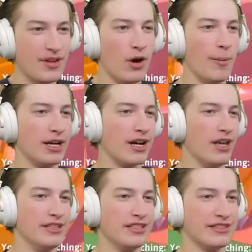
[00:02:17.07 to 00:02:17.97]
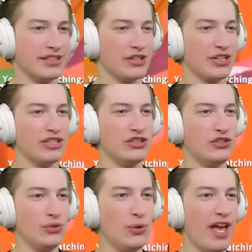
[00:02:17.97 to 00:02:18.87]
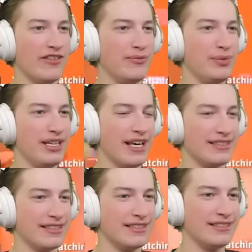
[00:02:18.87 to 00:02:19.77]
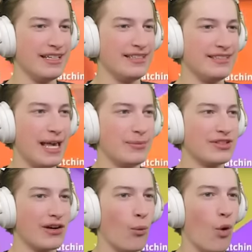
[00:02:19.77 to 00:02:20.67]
Oh my god, this is literally 2 FPS. This is a Samsung